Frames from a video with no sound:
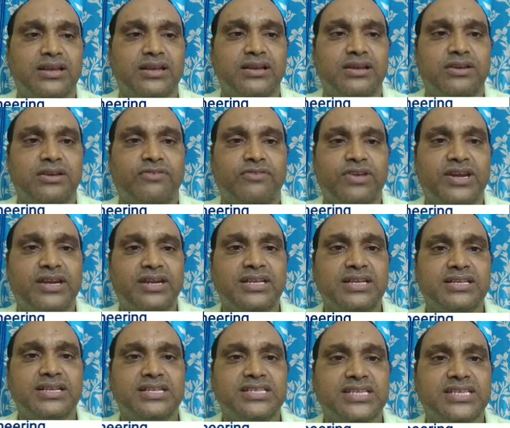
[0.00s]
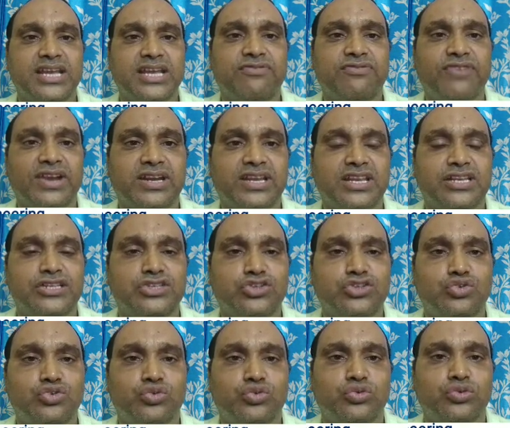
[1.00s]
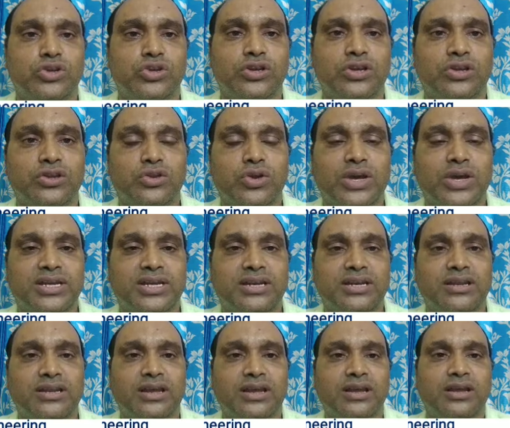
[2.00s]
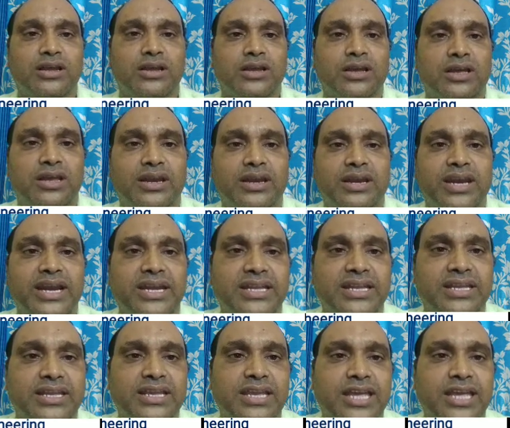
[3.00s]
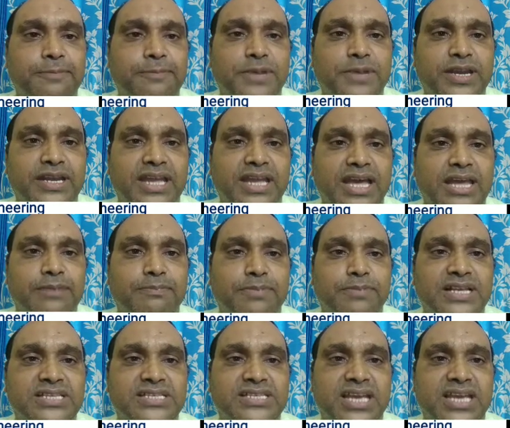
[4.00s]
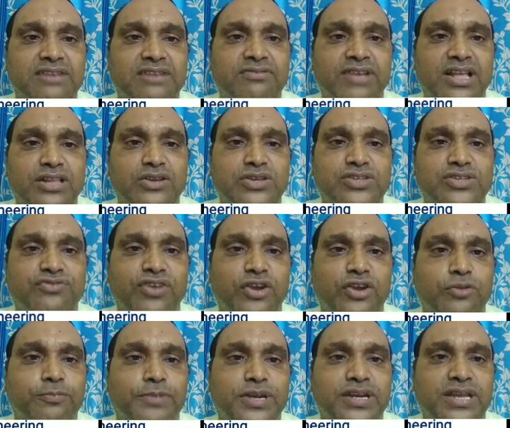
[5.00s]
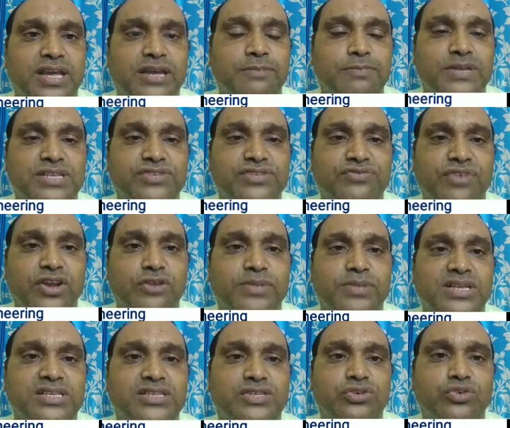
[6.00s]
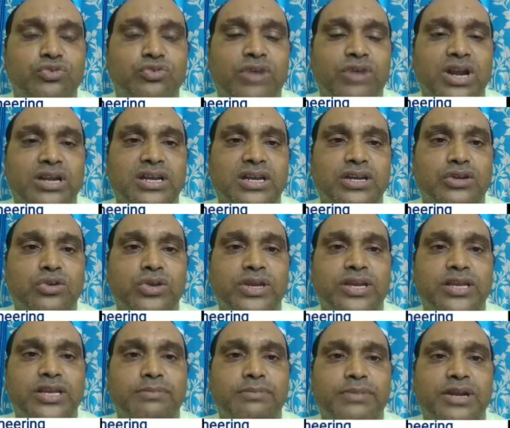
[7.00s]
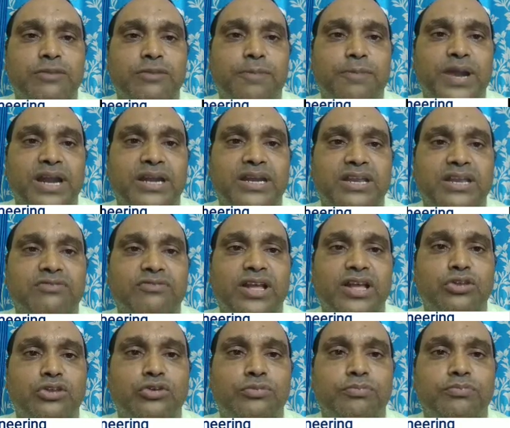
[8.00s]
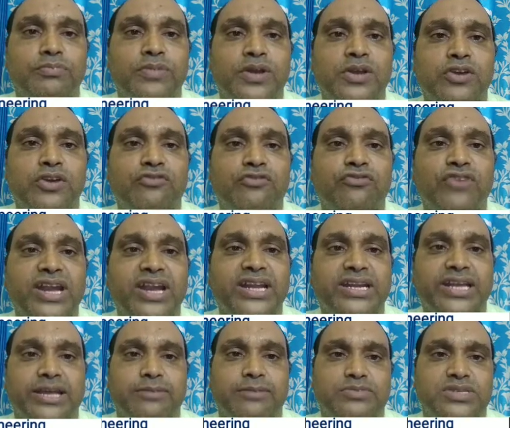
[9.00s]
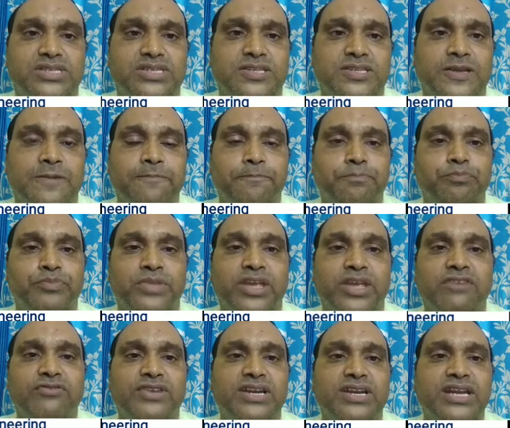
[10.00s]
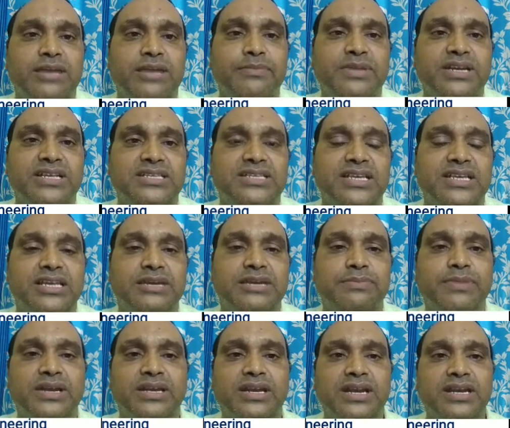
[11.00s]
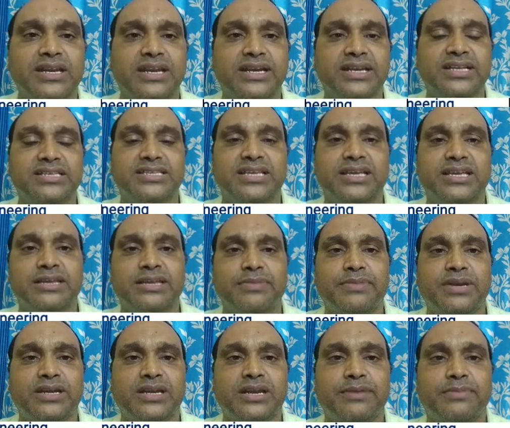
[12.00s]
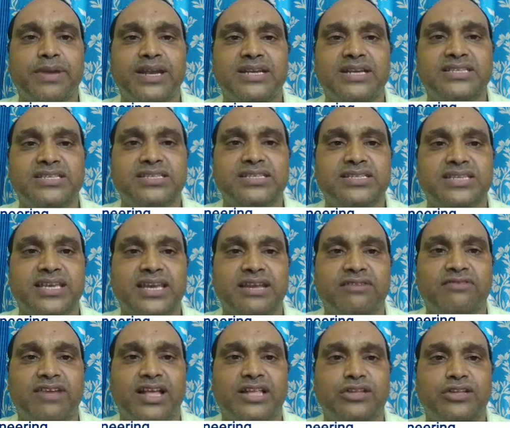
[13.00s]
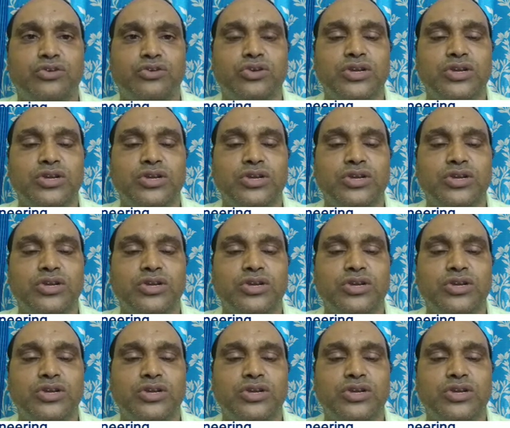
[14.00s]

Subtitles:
For integer, scale factor is 2. You are writing here PTR plus n value is 5. PTR plus 5 means you wanted to increment pointer value 5 times. Every time it is incremented by its scale value.